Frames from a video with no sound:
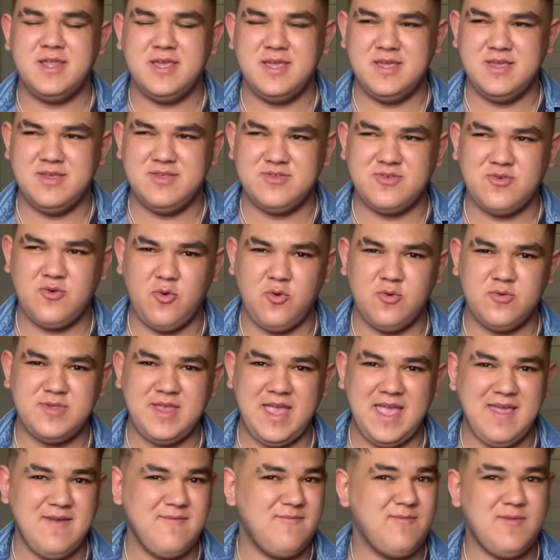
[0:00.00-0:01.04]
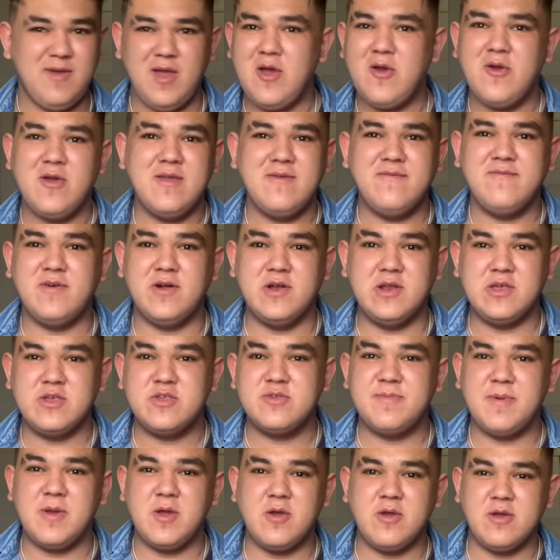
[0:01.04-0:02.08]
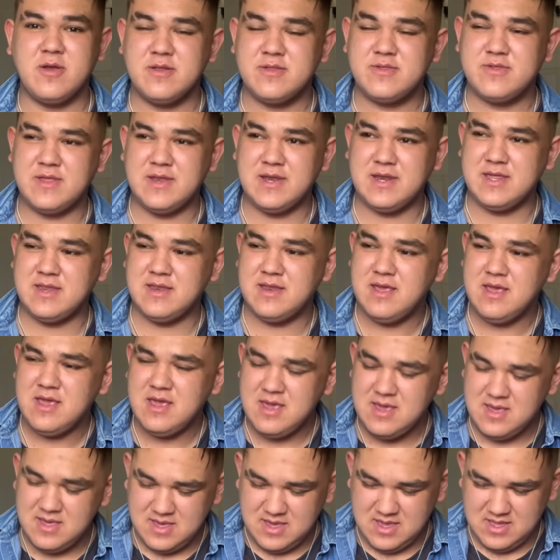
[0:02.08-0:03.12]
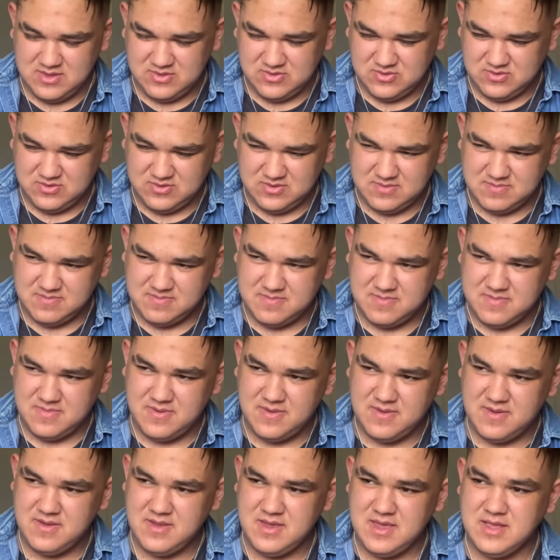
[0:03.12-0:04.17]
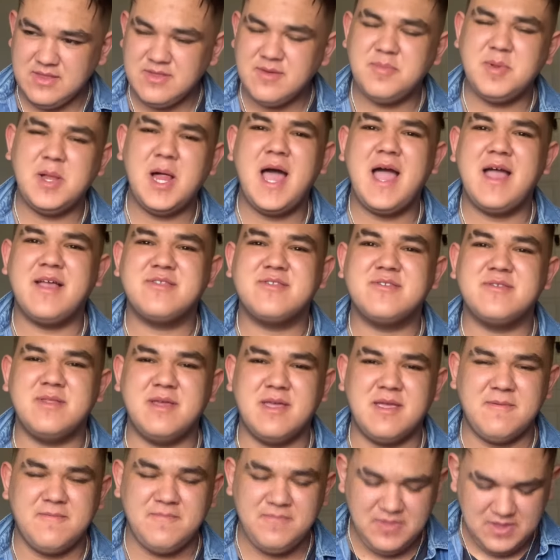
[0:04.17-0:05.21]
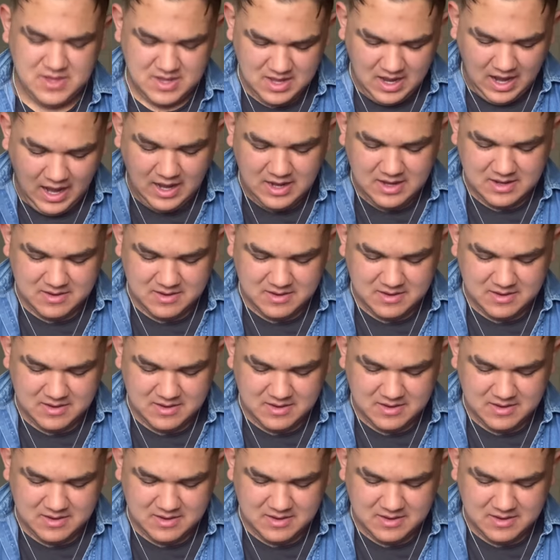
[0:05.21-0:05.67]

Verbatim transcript: is, of course, a very fun experience, and it's it's a blast. Like I